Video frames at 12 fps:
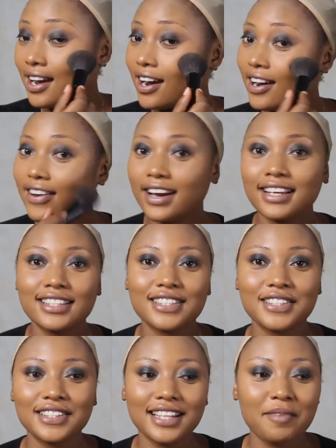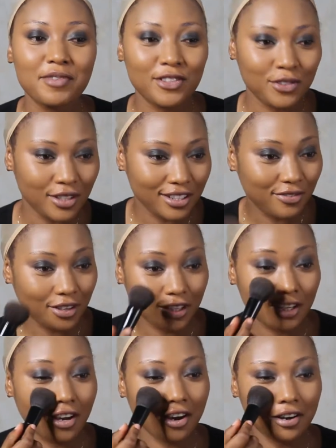Alright, so let me do it for
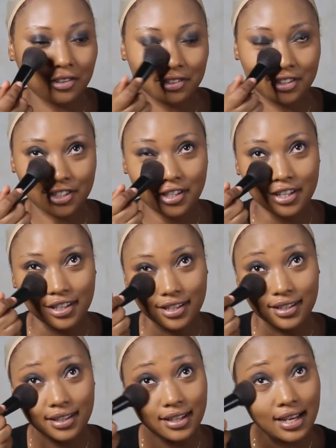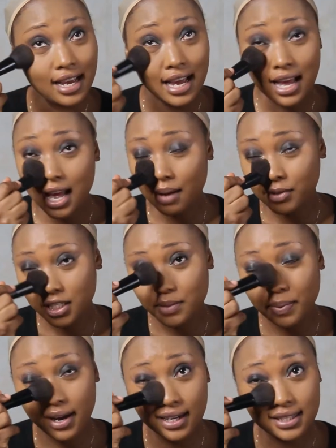the culture. I'm
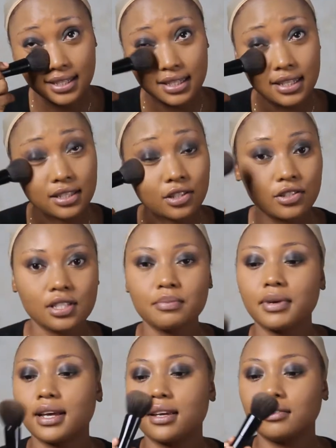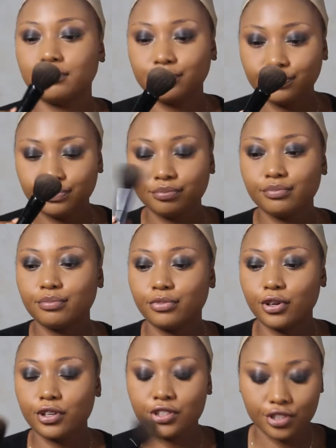just patting it using my
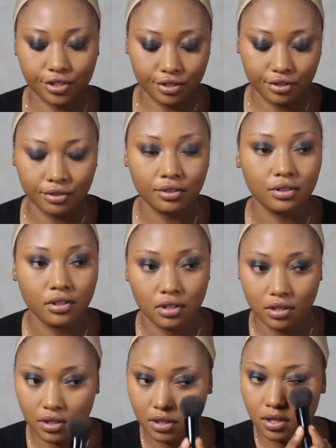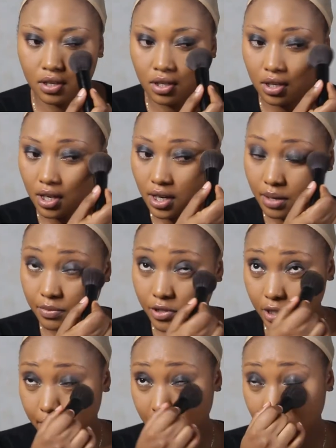brush, and I'm
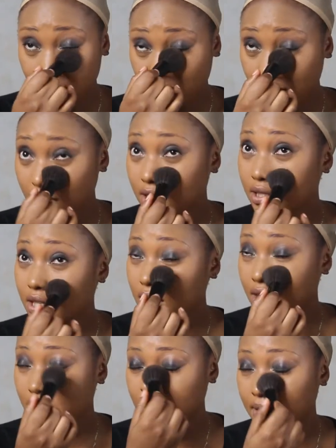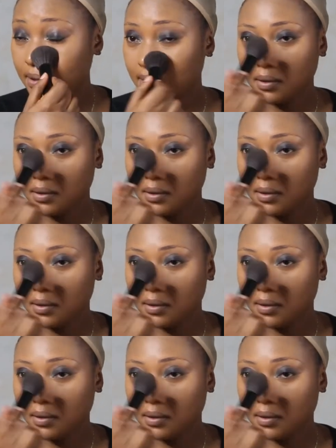just patting it in.